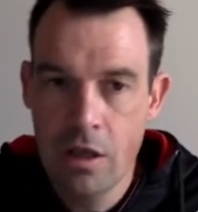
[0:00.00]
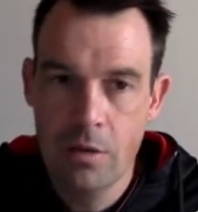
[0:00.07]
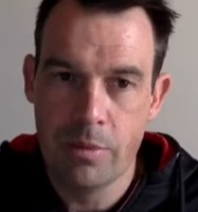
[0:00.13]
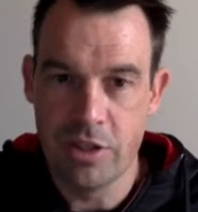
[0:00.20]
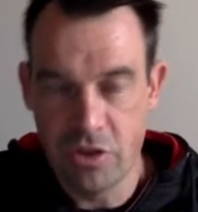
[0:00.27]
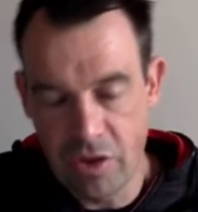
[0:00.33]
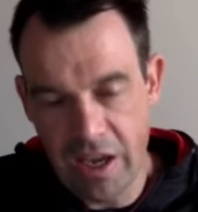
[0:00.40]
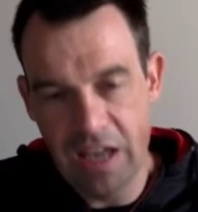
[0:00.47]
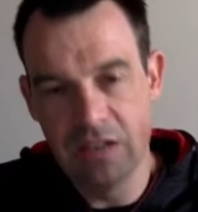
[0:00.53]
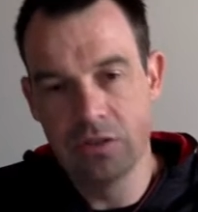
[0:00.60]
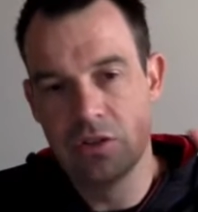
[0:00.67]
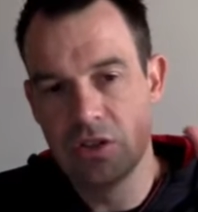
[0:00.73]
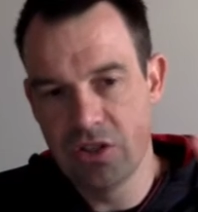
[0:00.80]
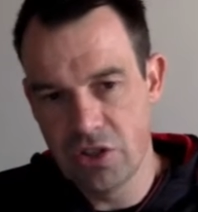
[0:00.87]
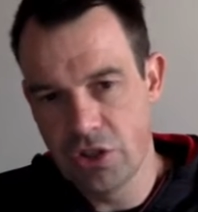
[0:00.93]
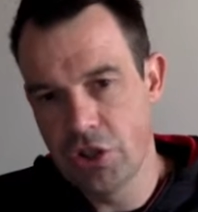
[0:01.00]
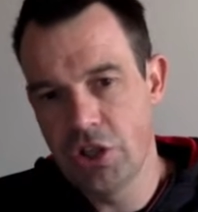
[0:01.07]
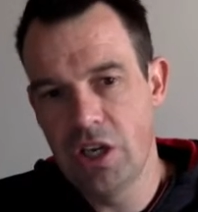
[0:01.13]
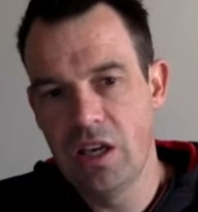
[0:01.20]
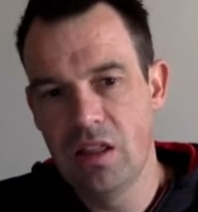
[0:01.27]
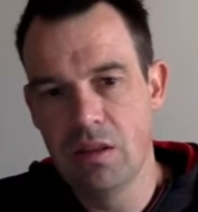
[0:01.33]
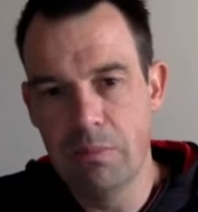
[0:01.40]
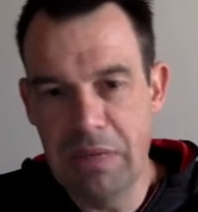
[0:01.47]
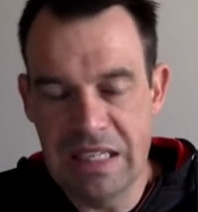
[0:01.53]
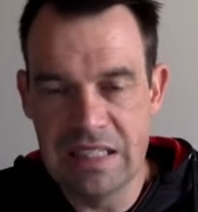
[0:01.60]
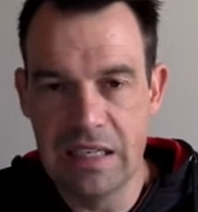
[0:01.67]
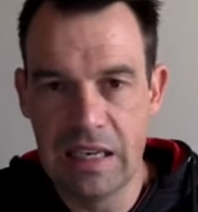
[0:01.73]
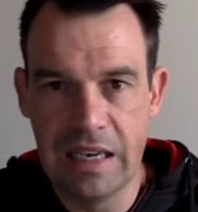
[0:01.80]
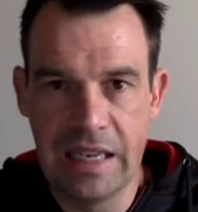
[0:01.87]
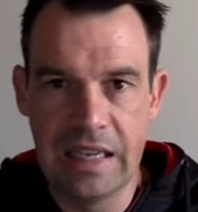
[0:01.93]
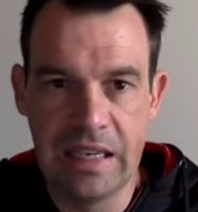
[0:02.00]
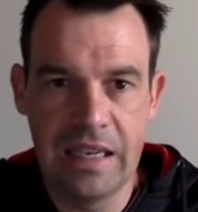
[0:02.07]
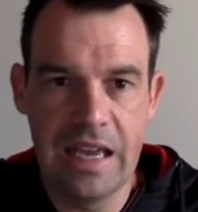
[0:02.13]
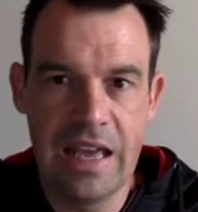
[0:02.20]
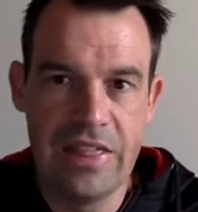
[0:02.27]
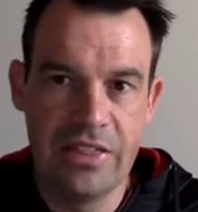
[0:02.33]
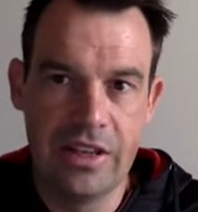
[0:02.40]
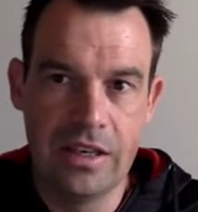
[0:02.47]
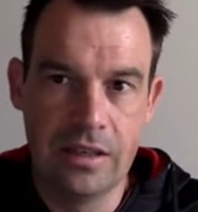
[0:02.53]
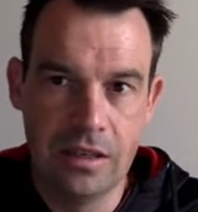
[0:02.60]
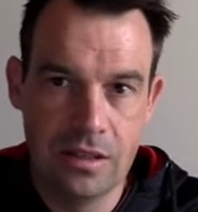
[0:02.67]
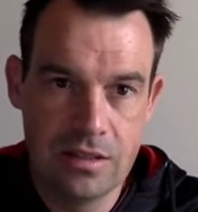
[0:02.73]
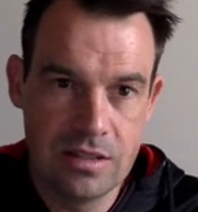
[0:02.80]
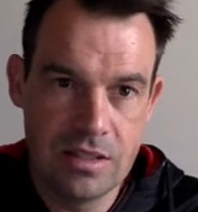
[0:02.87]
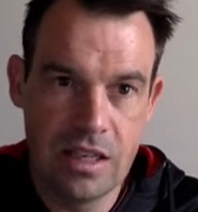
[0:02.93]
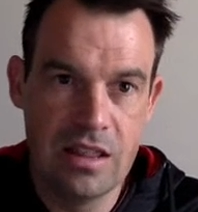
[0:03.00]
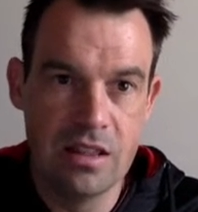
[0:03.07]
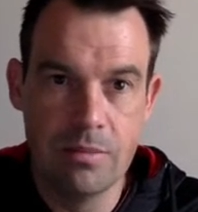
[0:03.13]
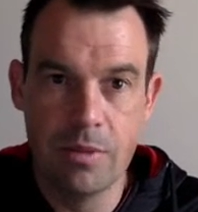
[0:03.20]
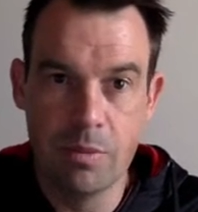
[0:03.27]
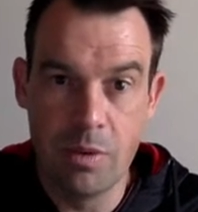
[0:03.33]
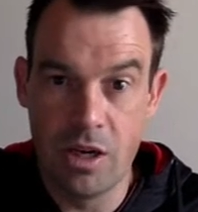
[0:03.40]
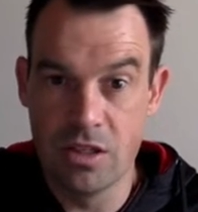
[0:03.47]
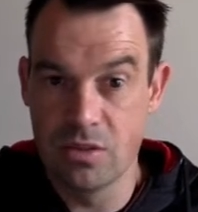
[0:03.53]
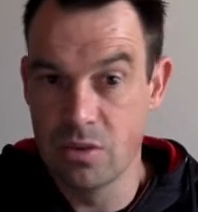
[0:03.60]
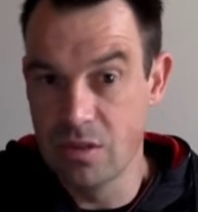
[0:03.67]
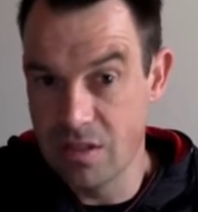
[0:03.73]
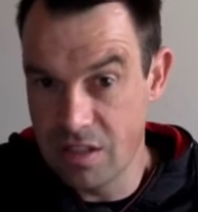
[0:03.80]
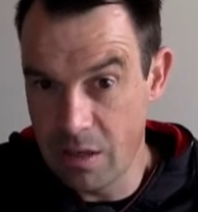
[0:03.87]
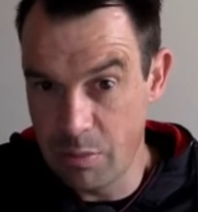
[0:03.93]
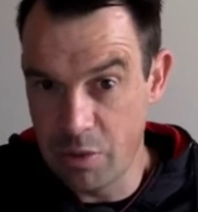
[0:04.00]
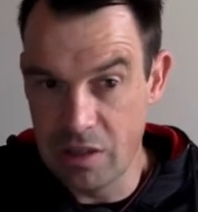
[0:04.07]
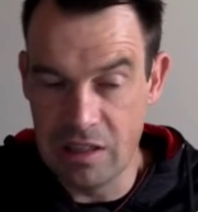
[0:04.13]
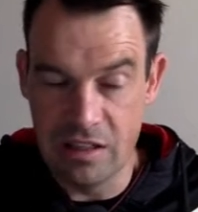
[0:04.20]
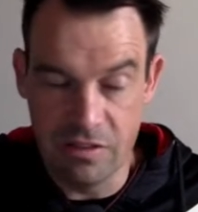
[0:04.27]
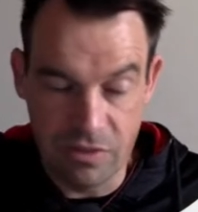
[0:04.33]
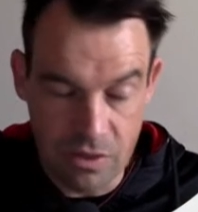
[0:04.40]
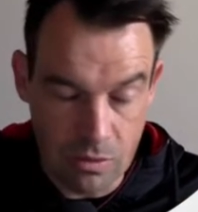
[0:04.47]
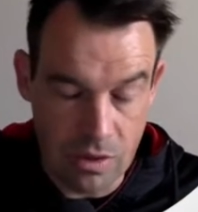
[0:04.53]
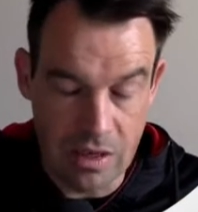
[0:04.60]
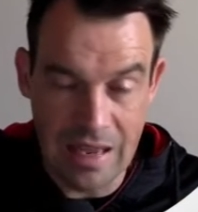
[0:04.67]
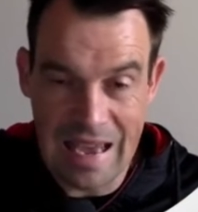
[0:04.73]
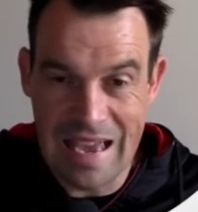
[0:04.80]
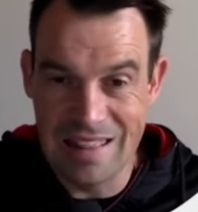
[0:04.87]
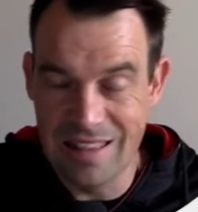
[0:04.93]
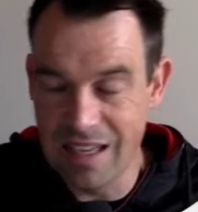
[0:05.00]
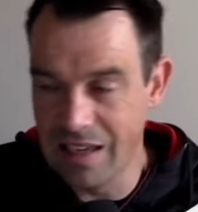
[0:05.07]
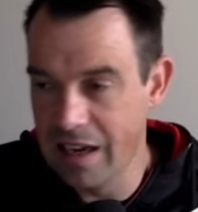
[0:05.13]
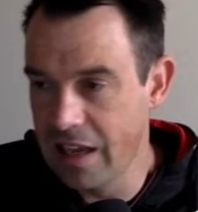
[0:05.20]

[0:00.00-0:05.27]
But you can also just share the meeting link and then send them the password separately if you want to add that